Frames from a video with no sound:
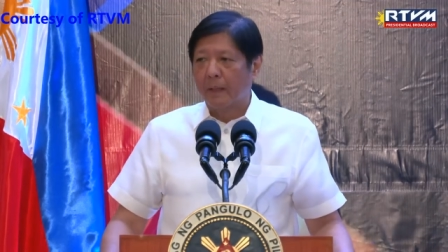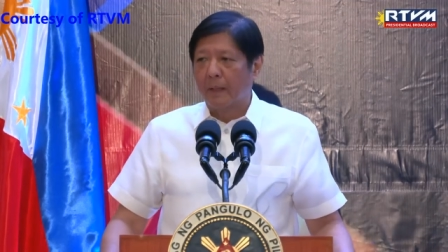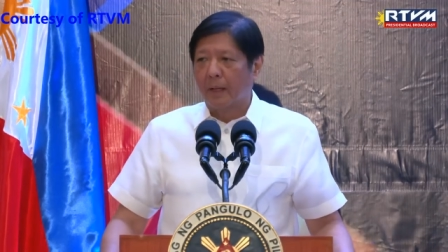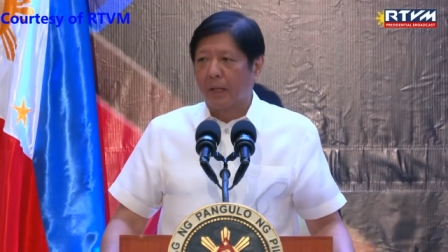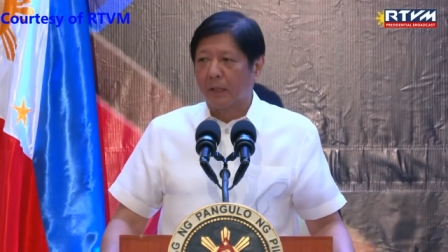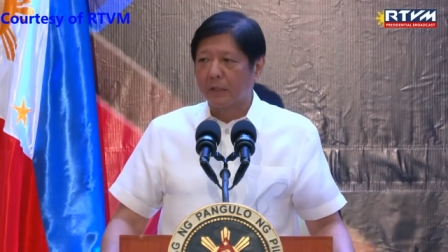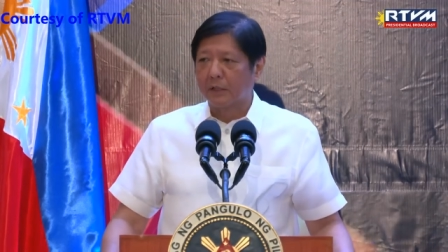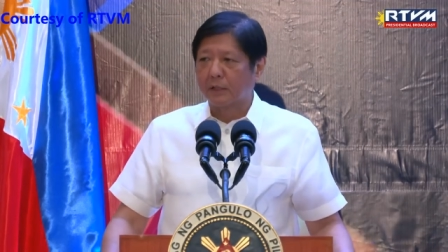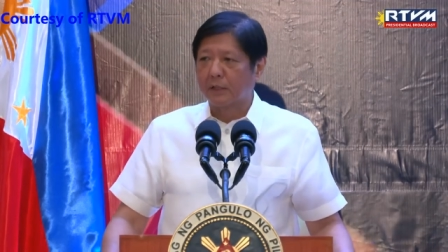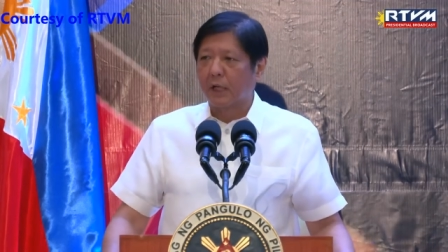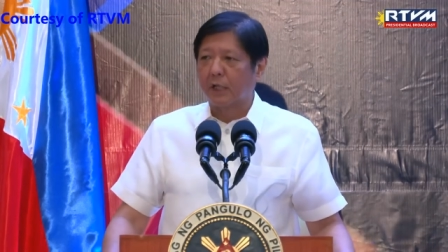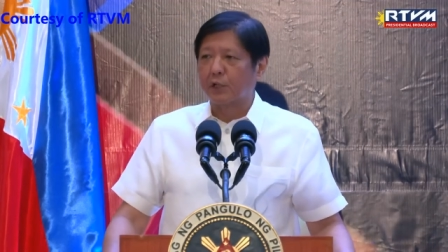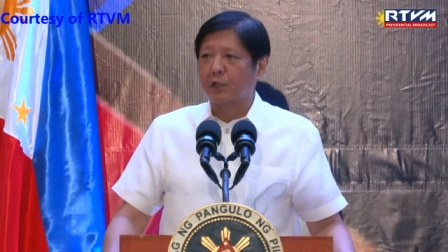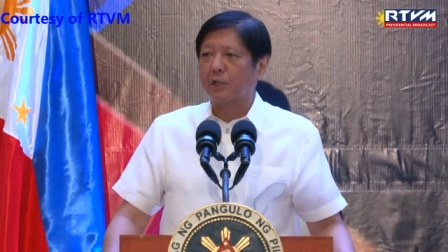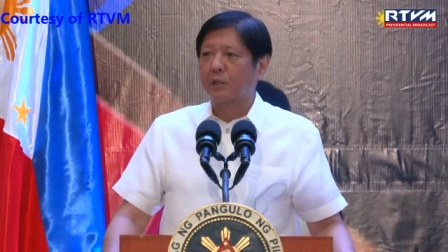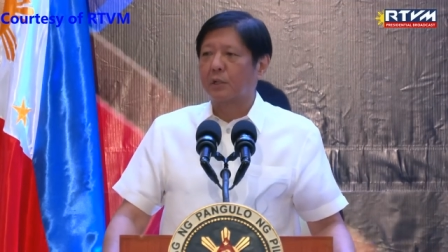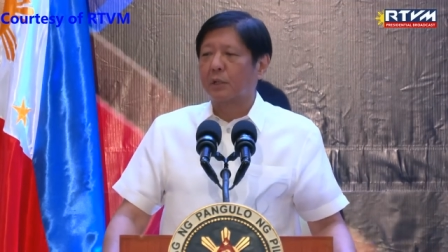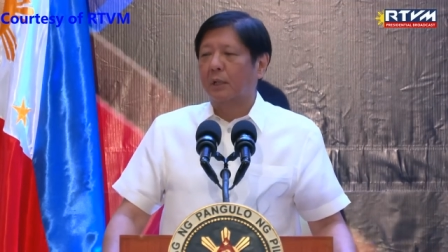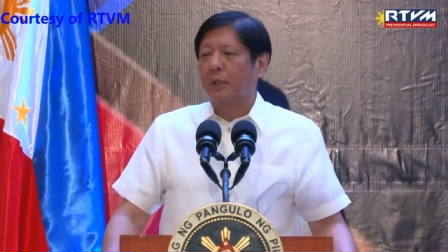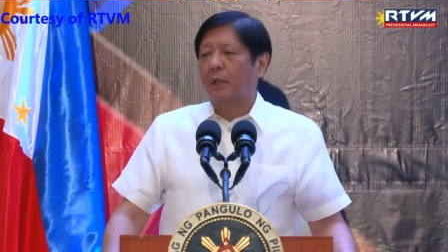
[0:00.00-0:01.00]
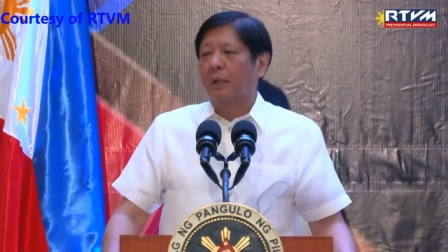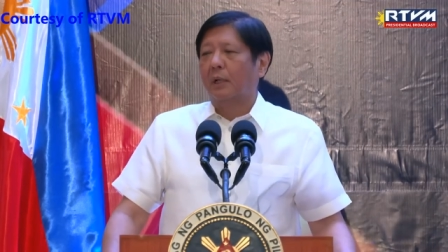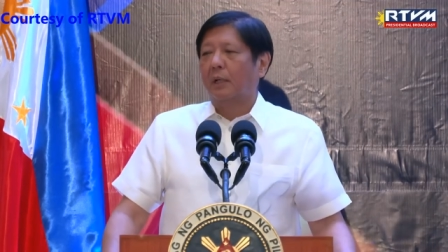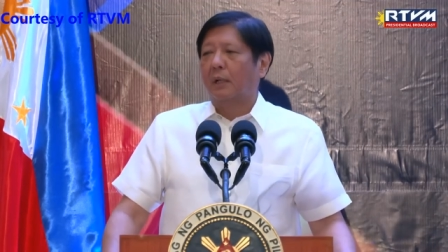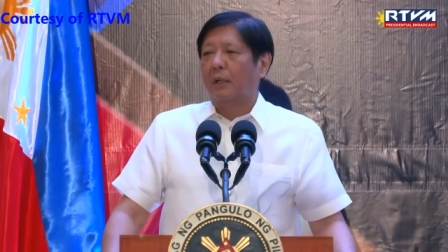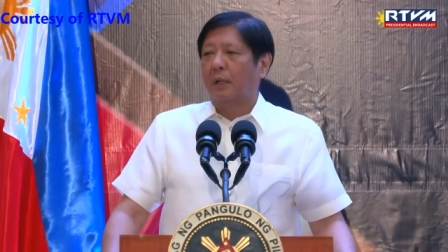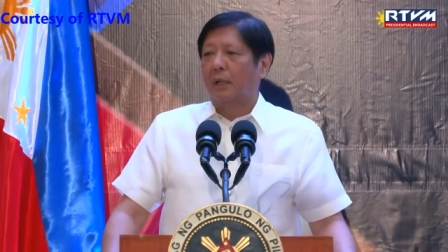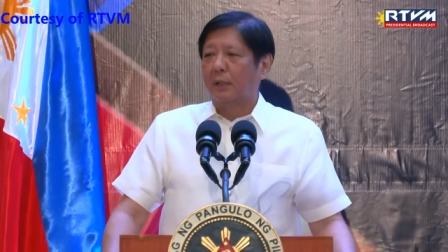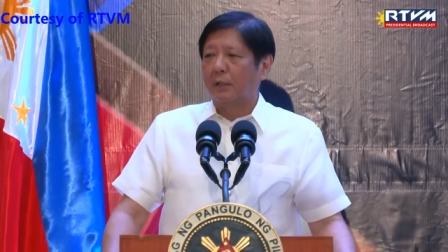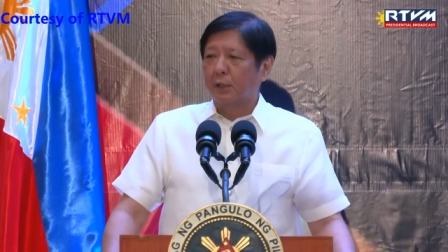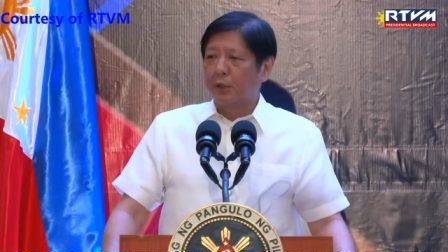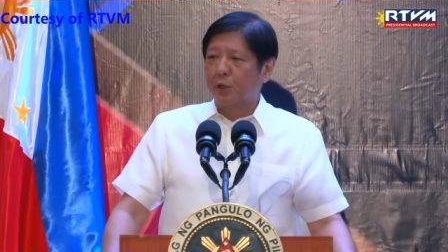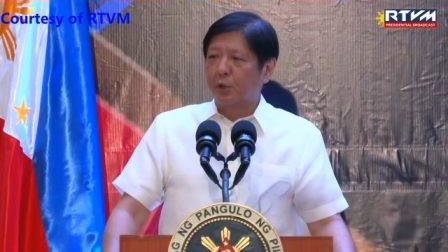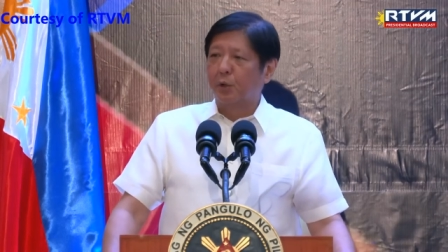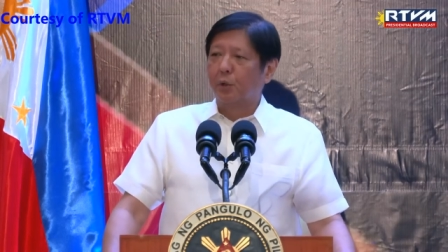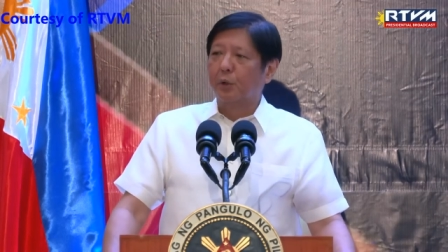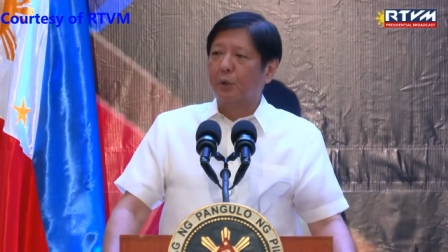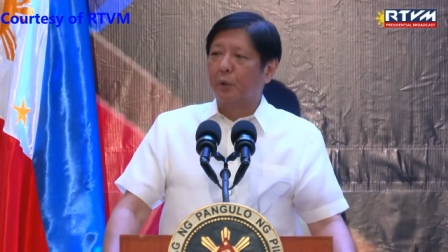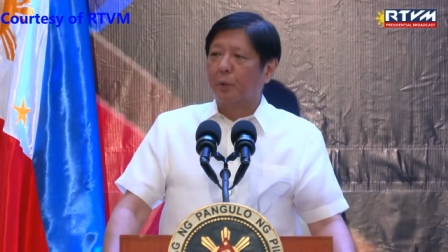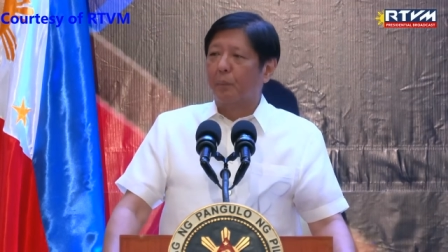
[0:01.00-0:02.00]
As such, I
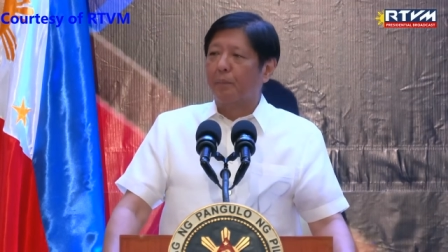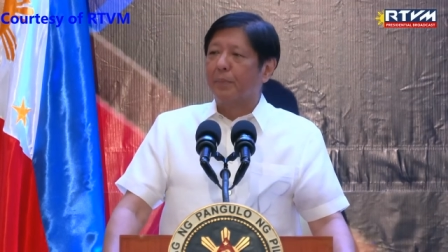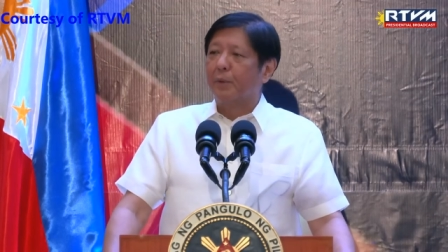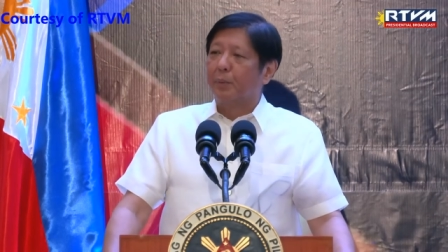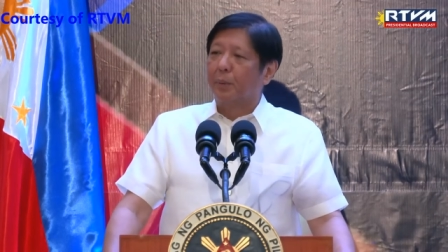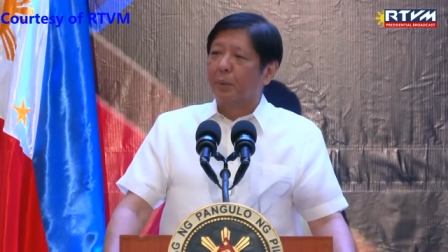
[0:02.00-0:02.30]
assure you,